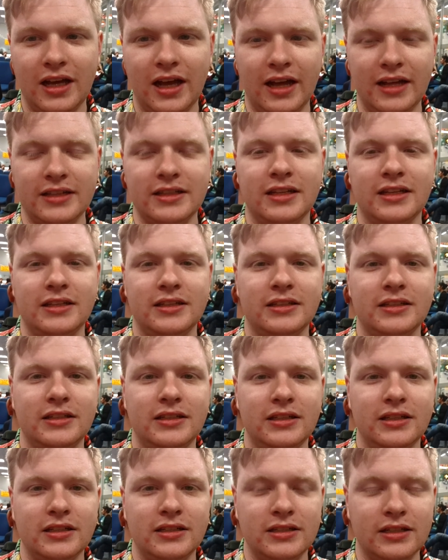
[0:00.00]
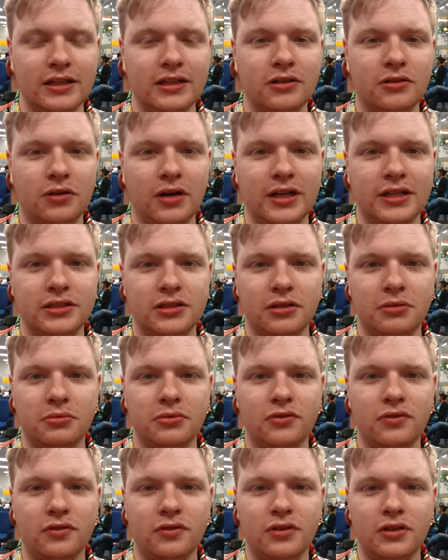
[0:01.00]
And they did a great job
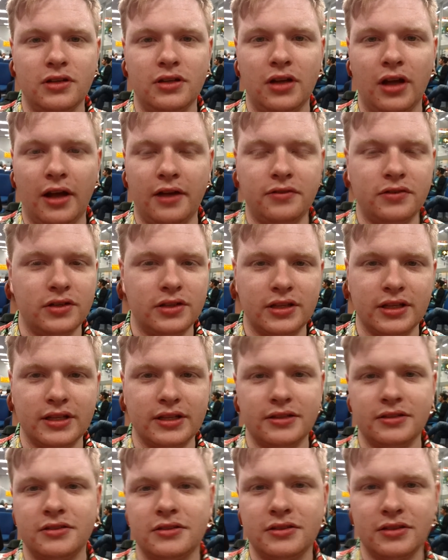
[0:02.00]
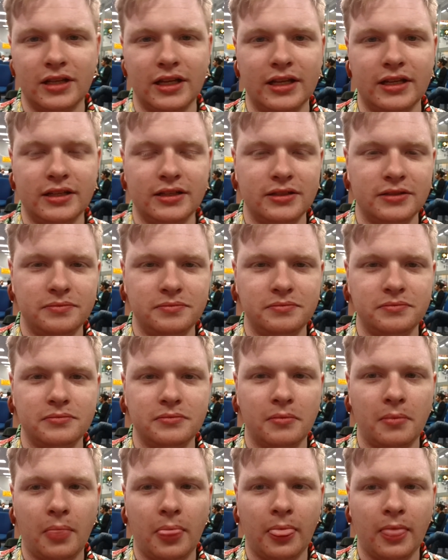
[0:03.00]
of everything there.
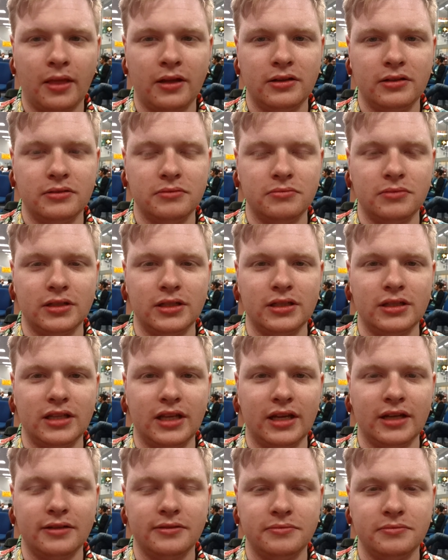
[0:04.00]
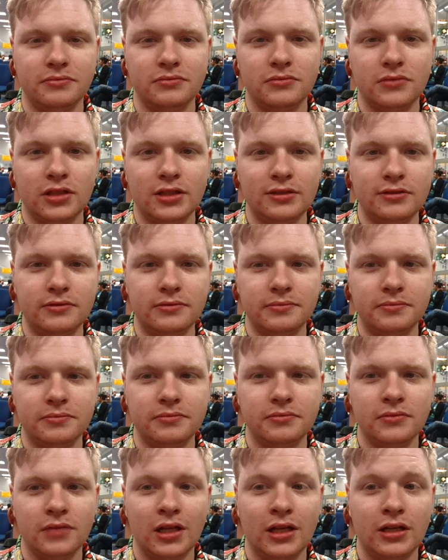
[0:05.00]
But yeah, cool.
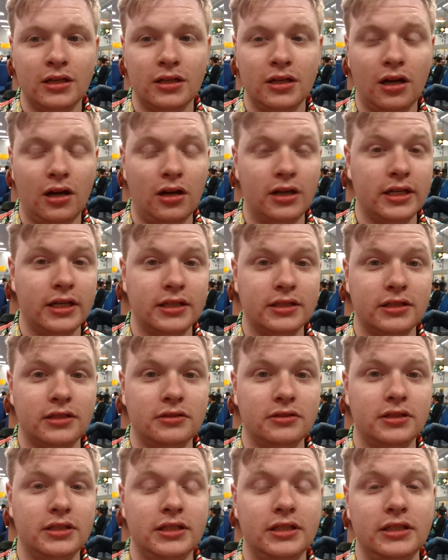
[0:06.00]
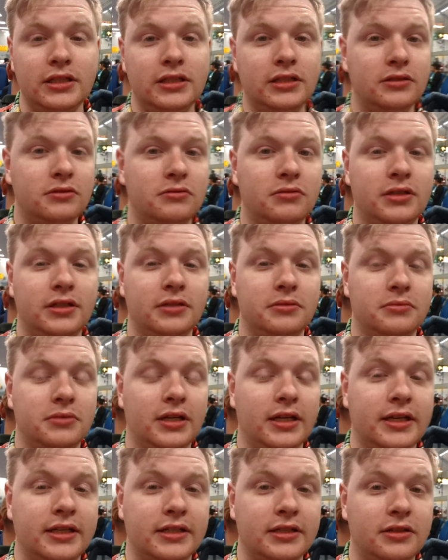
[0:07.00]
I guess I'll see you when I'm
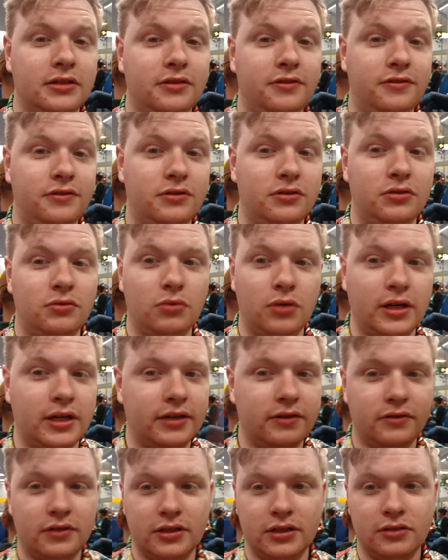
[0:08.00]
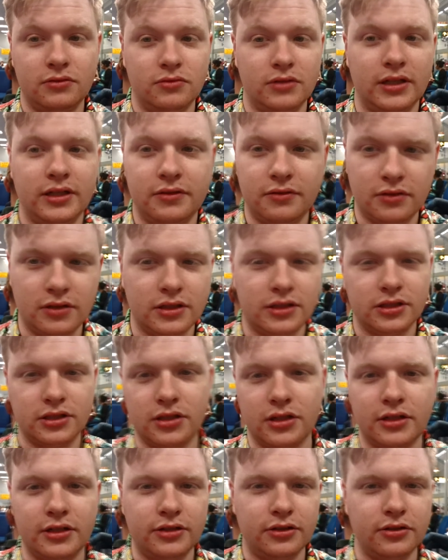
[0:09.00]
taking off or whatever, whenever I
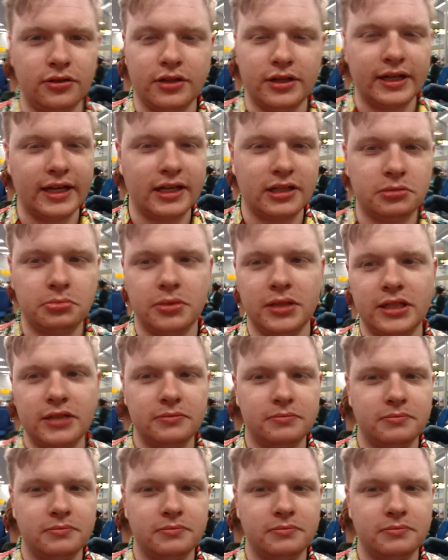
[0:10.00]
decide to do the next bit.